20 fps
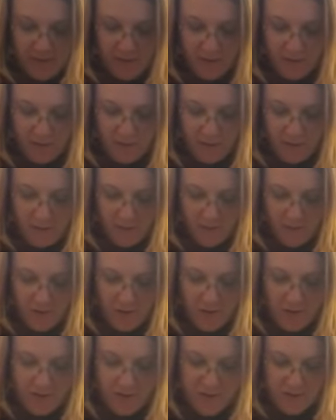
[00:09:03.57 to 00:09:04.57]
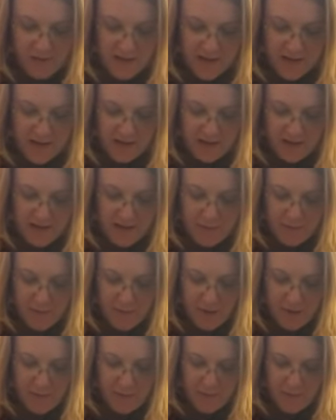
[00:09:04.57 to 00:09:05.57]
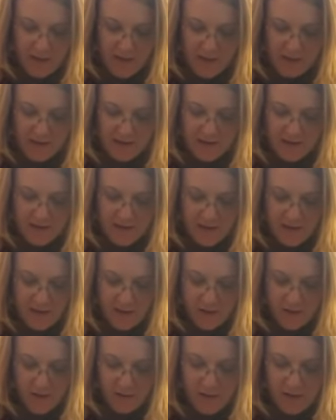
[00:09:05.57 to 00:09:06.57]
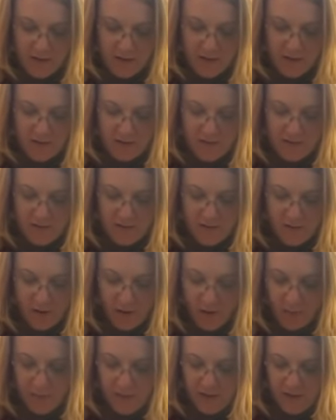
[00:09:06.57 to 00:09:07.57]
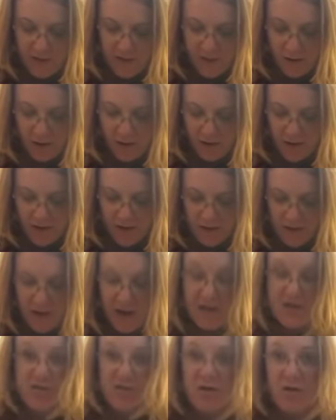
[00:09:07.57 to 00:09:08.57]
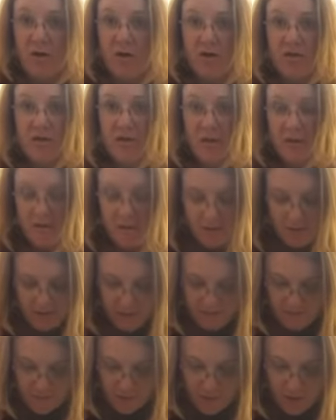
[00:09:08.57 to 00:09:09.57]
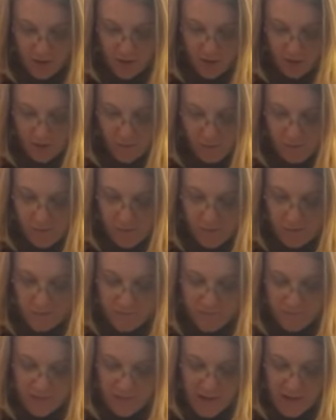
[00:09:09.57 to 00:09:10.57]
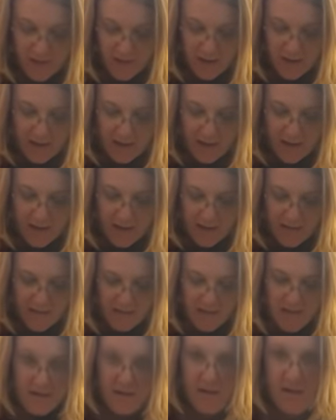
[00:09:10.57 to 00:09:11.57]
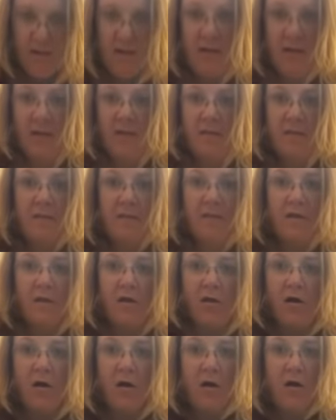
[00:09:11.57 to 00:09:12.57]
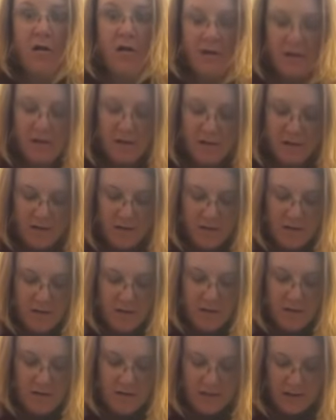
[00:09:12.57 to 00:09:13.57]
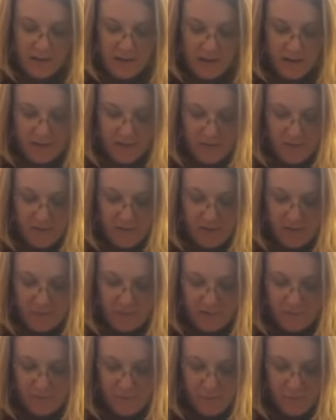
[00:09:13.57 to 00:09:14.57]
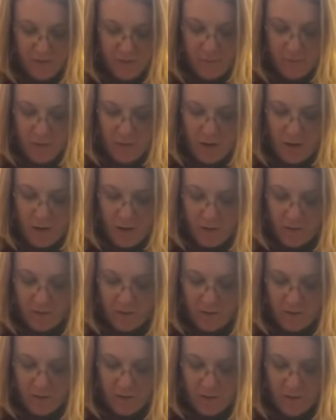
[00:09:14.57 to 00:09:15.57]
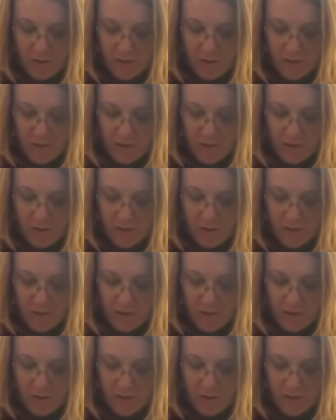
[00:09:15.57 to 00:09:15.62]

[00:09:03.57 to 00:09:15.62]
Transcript: Pink Clover. It's the Daisy Button Back Detail Knit Top in dark gray. It's extra large and it's $34. And then this cardigan is mixed by 41 Hawthorne.